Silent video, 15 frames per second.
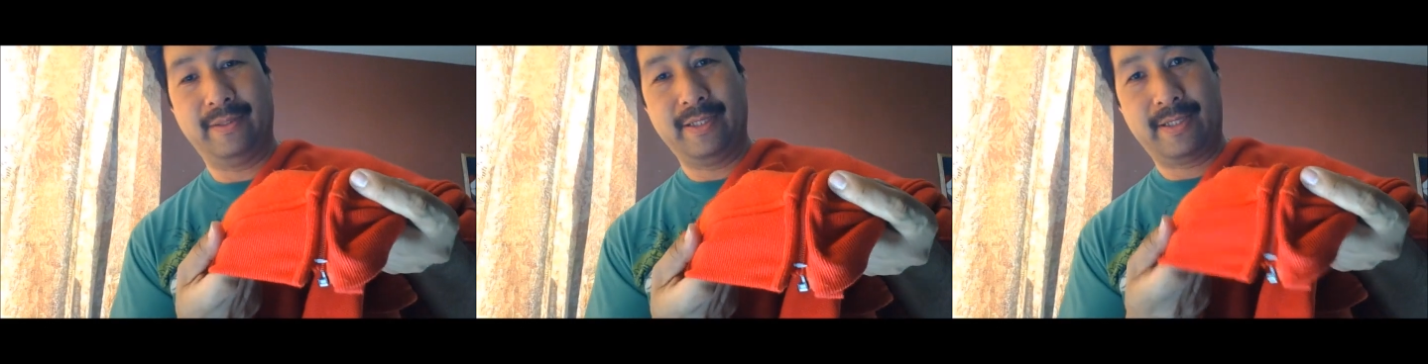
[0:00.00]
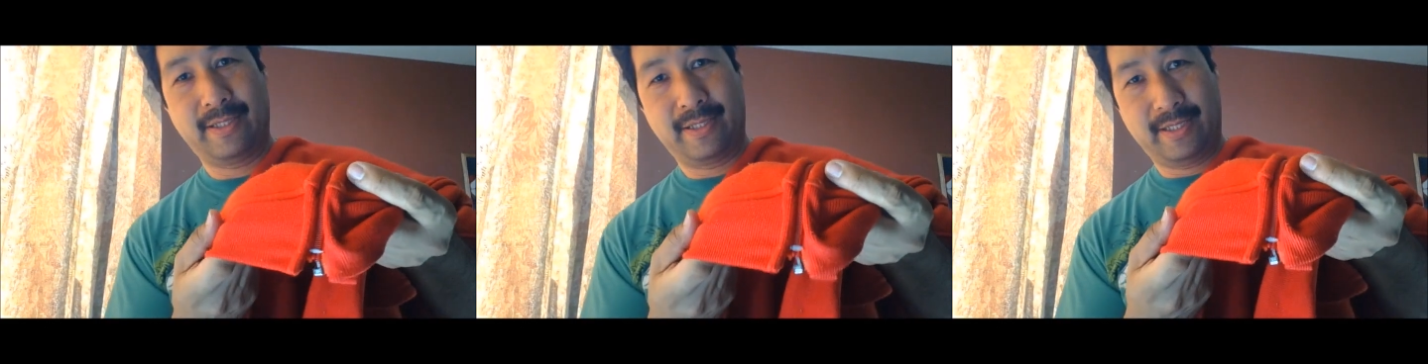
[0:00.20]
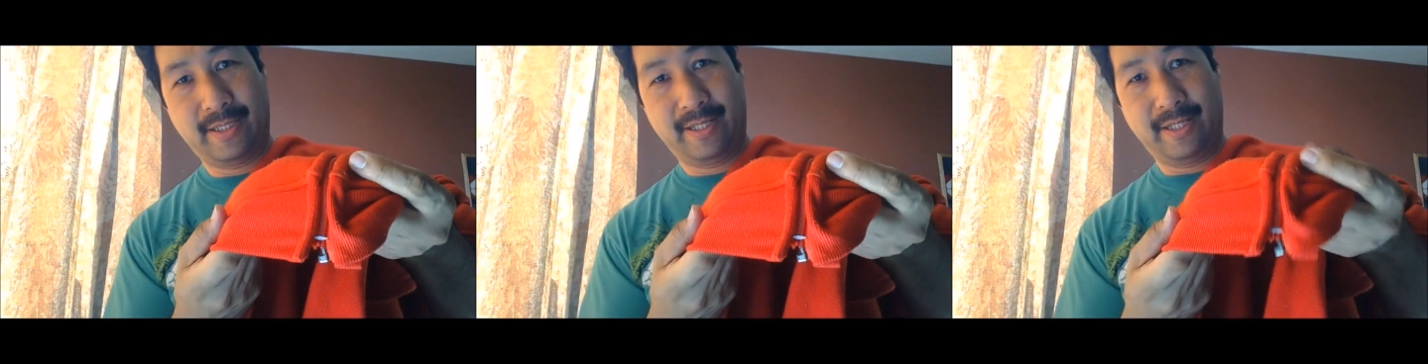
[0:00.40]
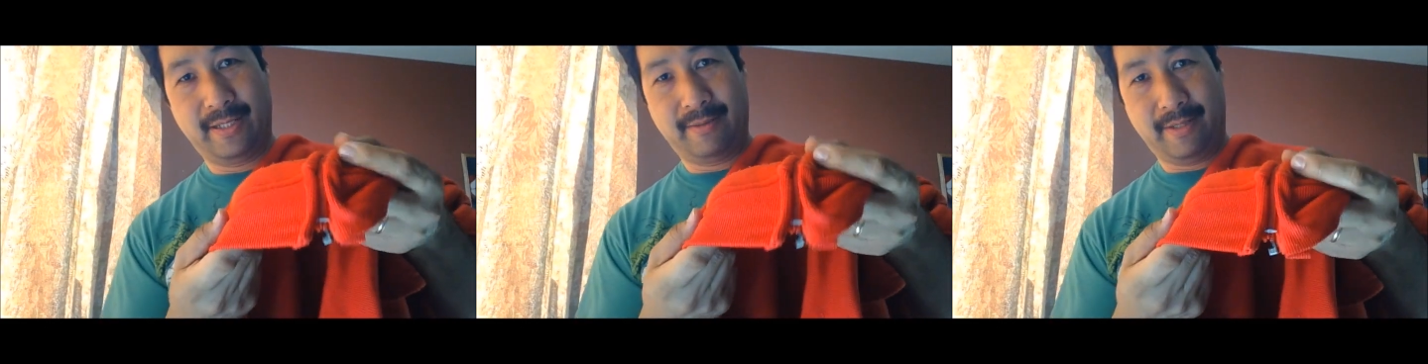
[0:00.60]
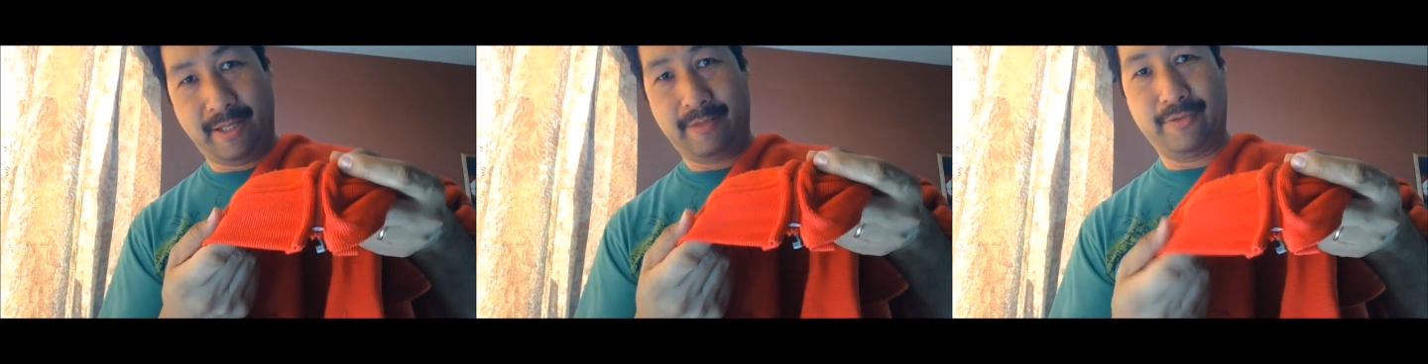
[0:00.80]
this is the
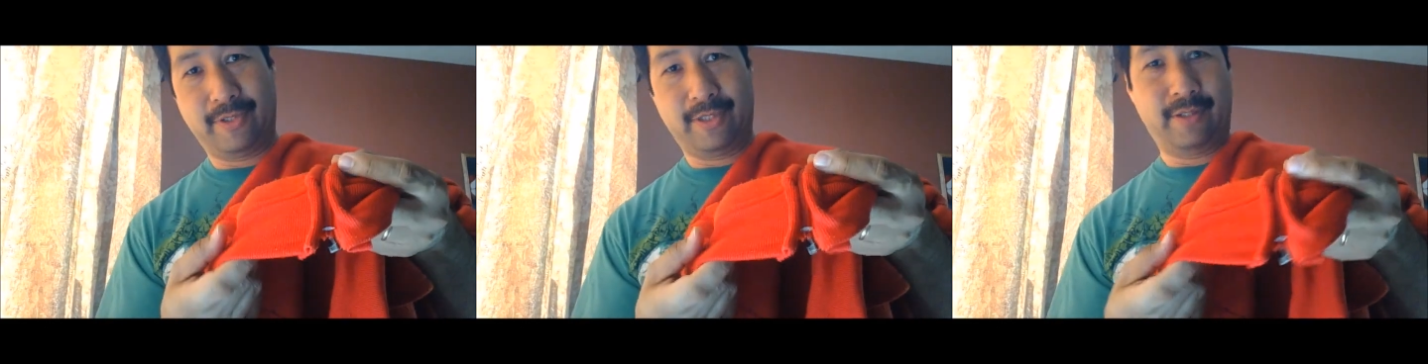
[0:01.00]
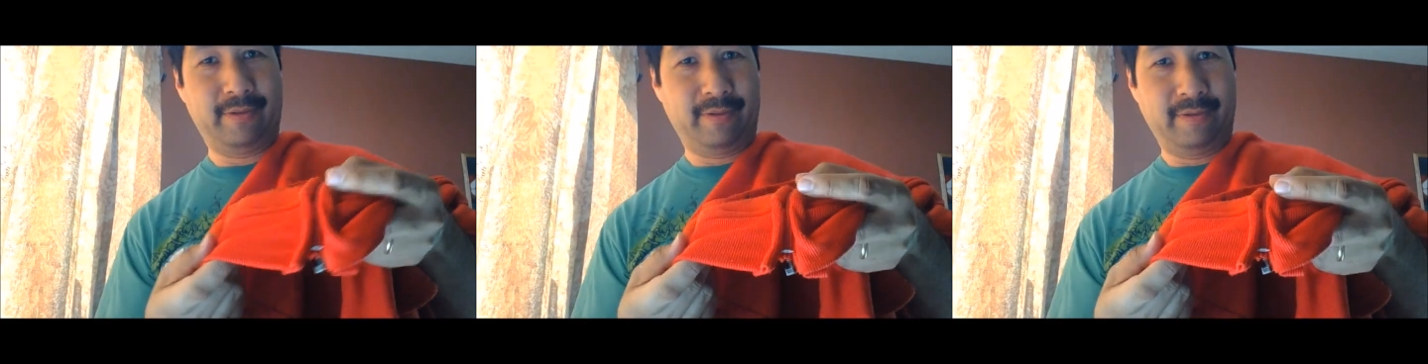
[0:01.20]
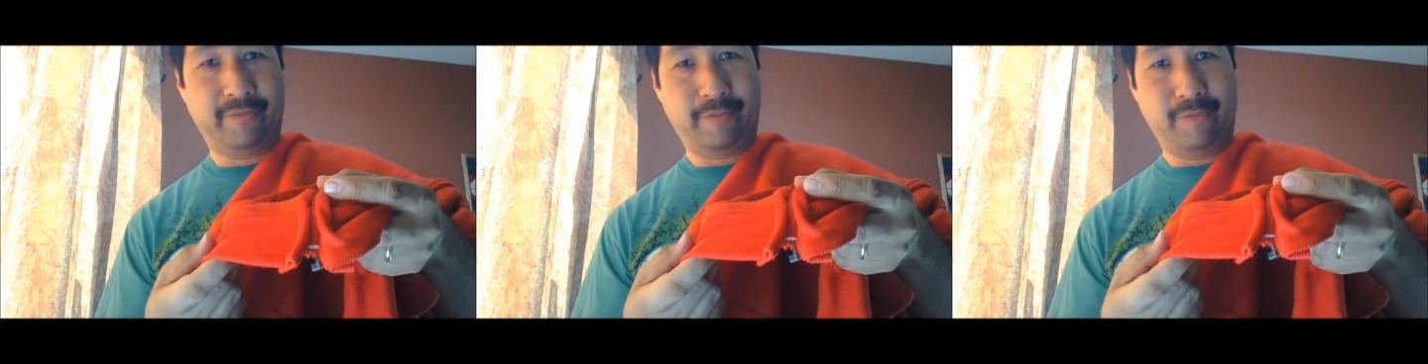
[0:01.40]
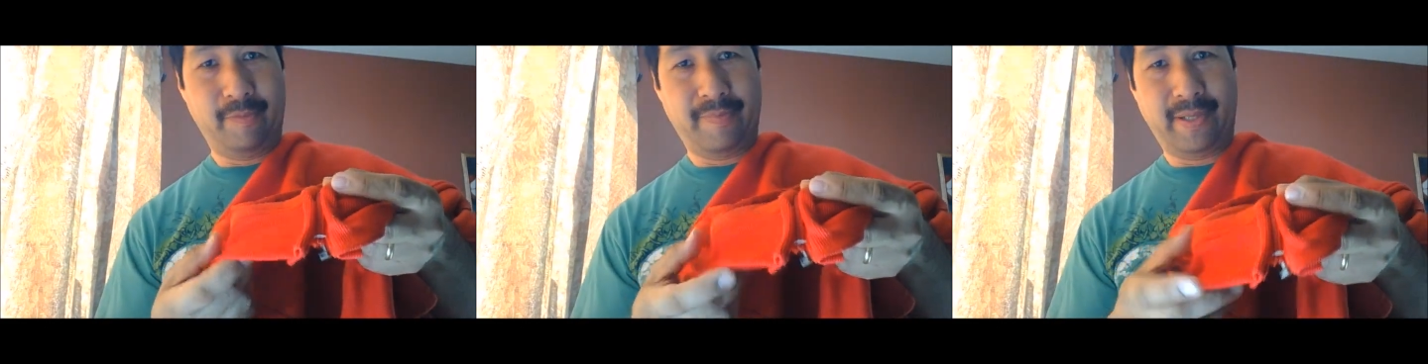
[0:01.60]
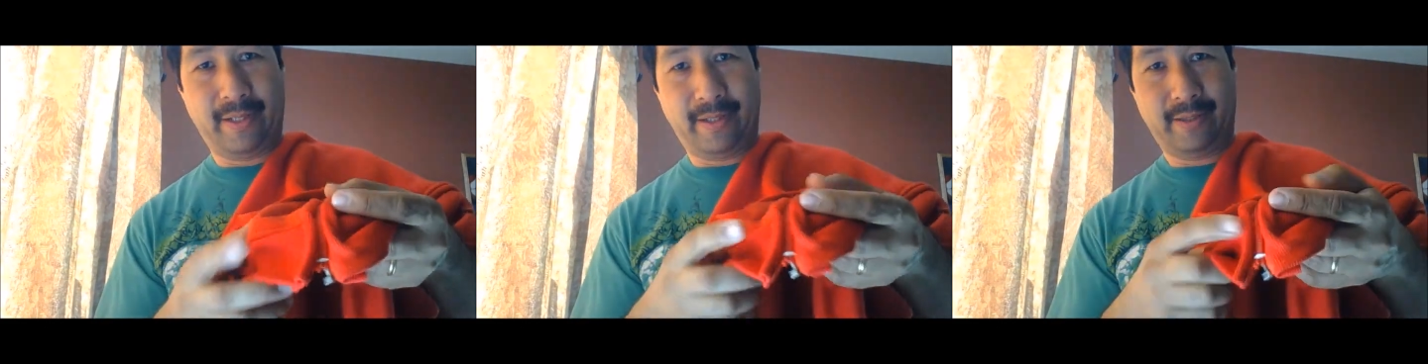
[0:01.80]
end result of the
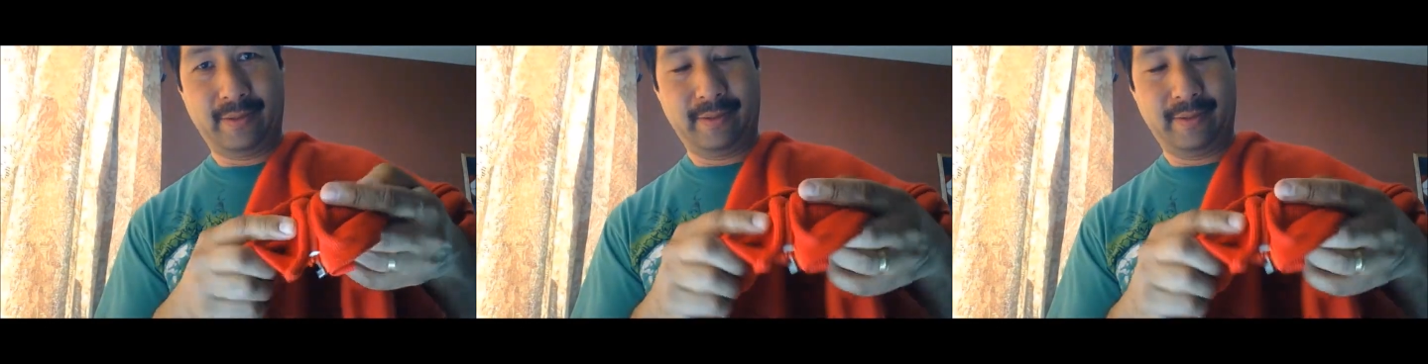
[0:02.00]
repair,